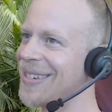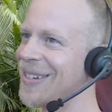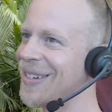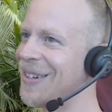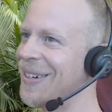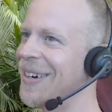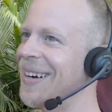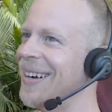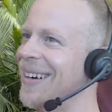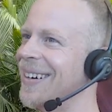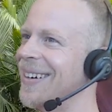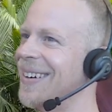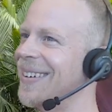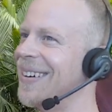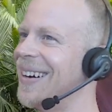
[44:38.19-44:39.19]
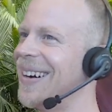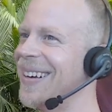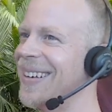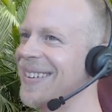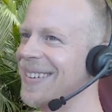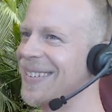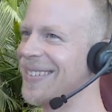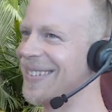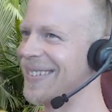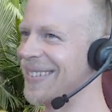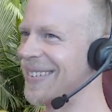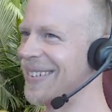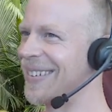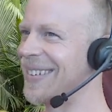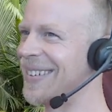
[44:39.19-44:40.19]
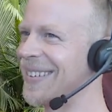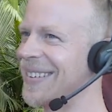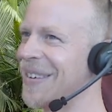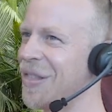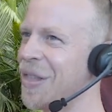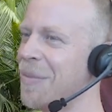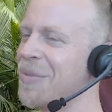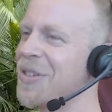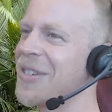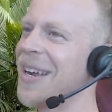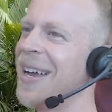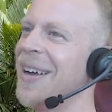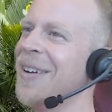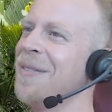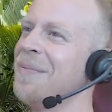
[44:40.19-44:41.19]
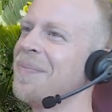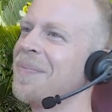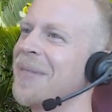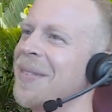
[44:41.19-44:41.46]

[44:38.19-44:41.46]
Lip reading: So all right, thumbs down.